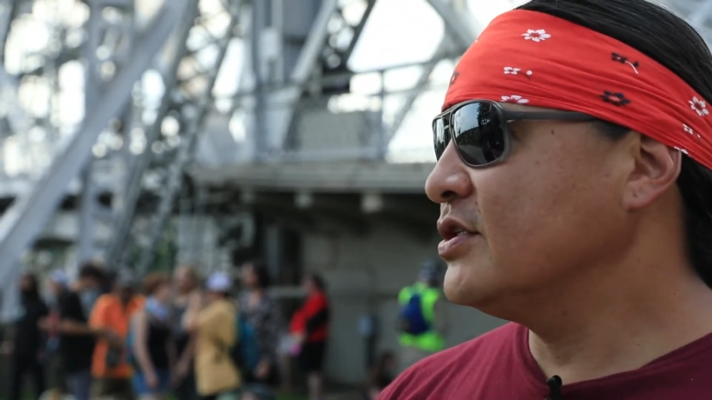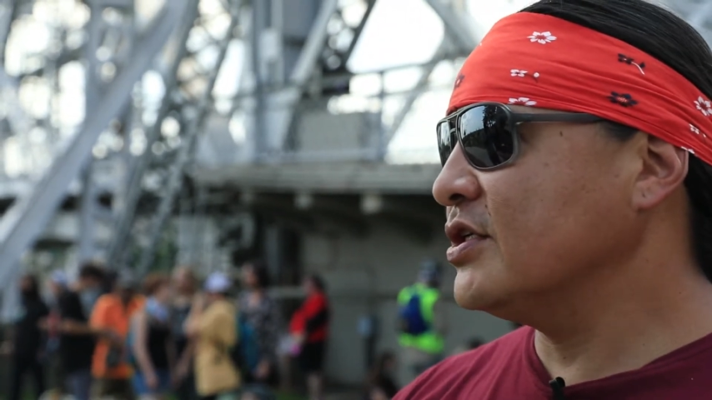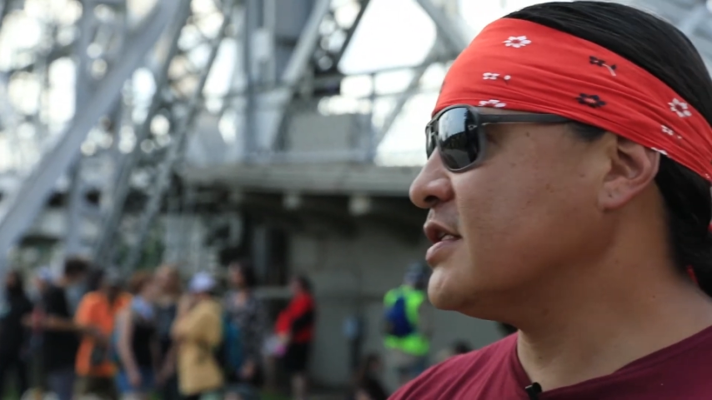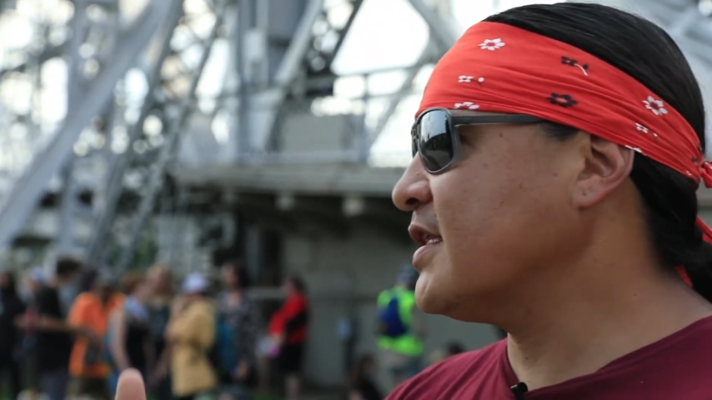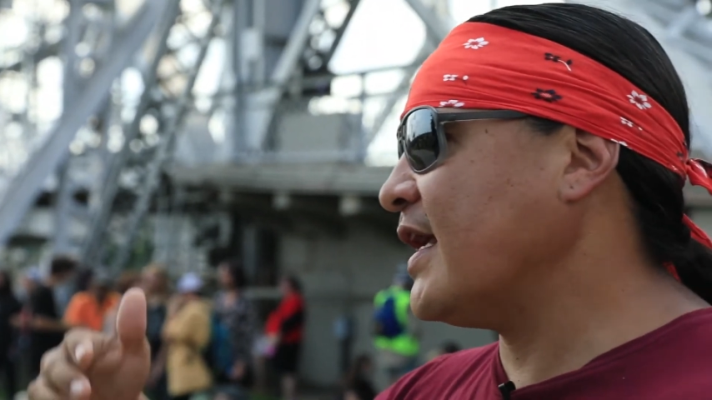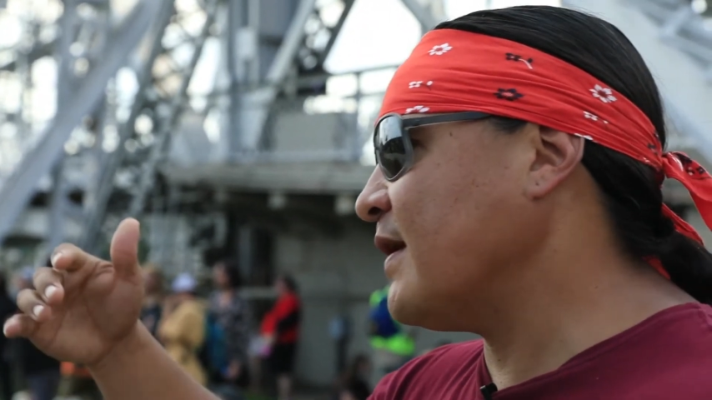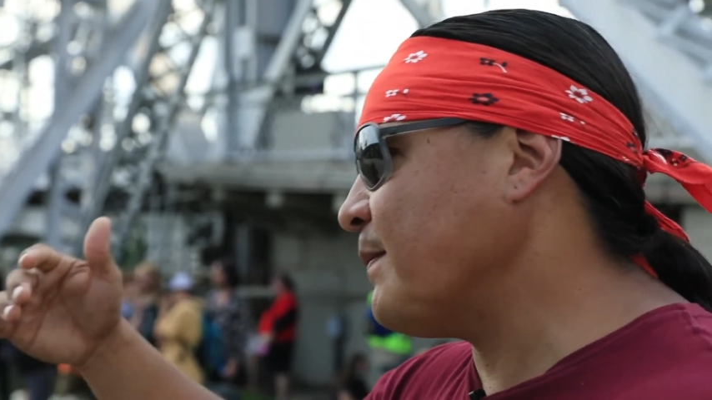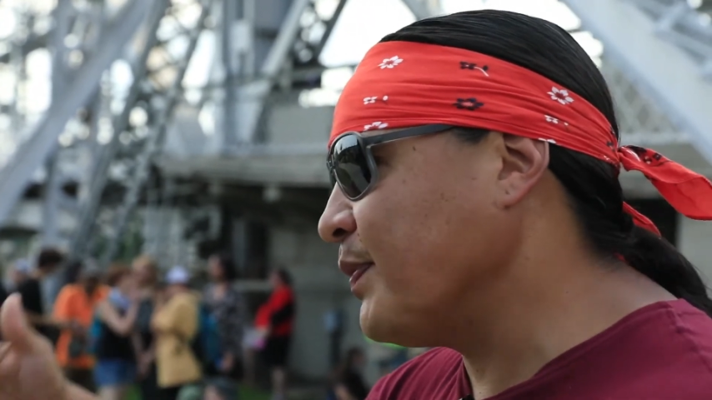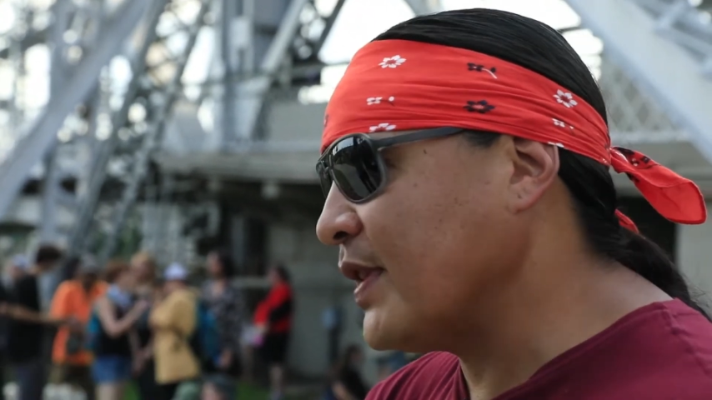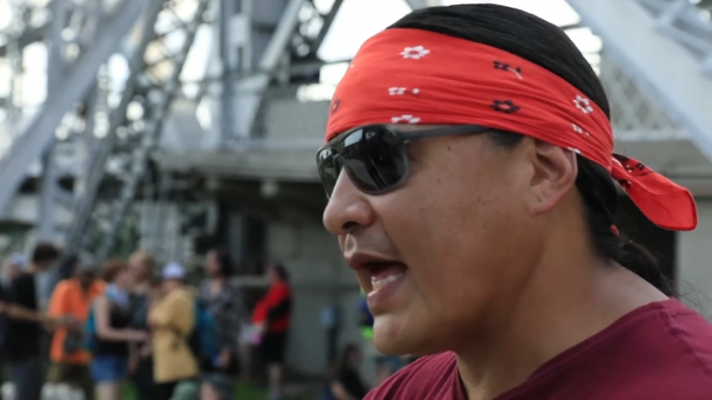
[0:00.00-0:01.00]
Just like
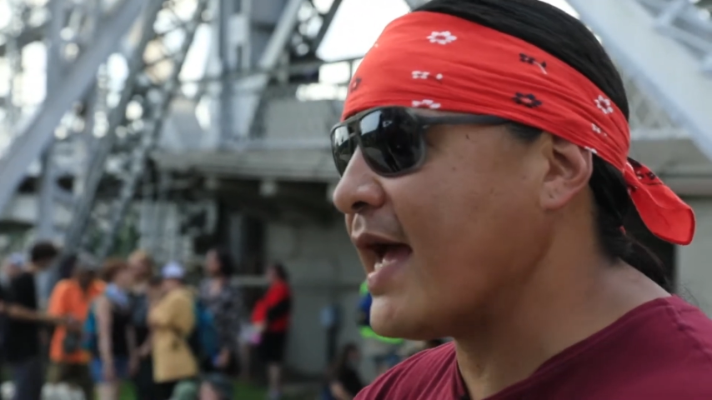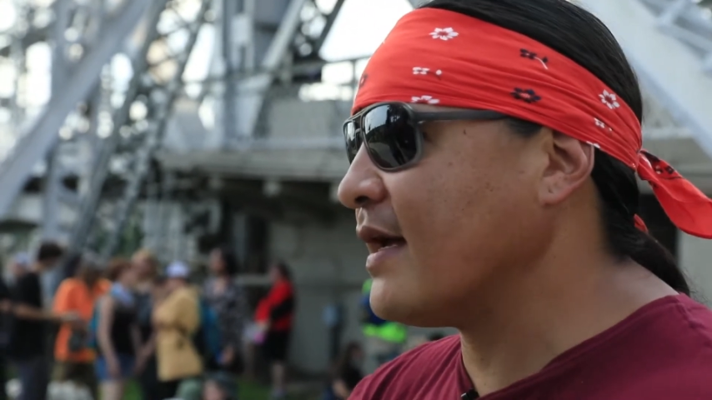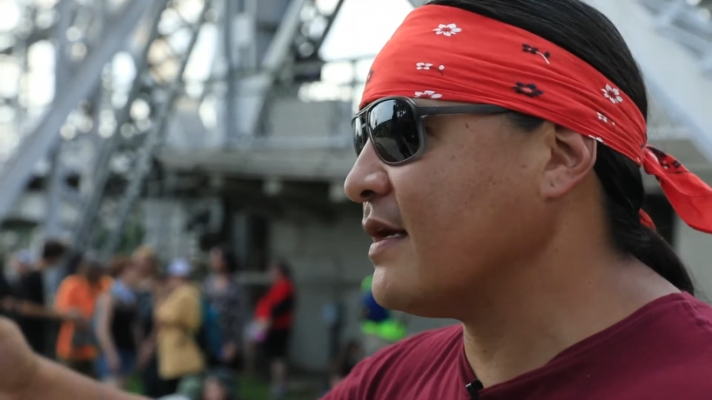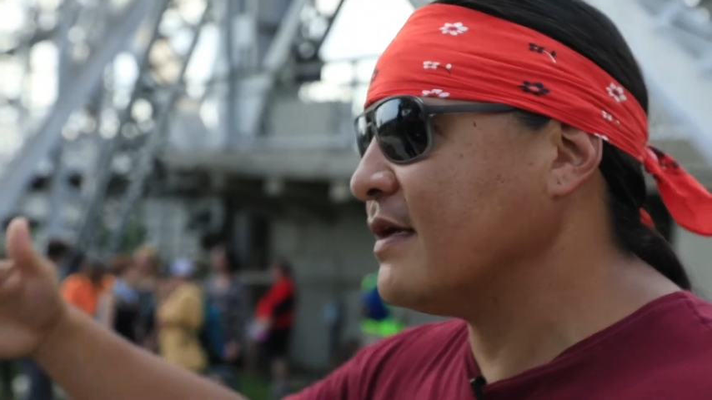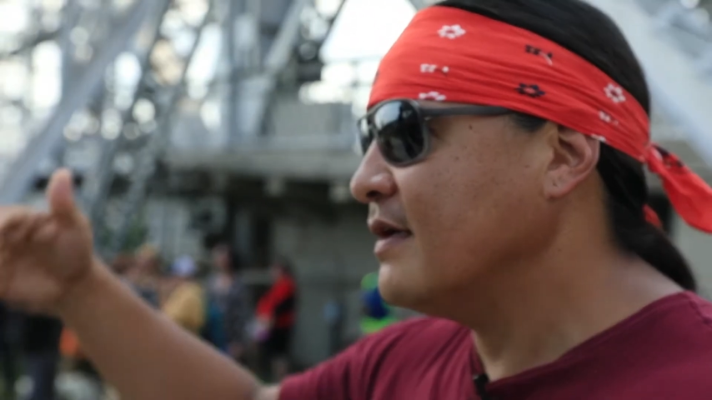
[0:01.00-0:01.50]
black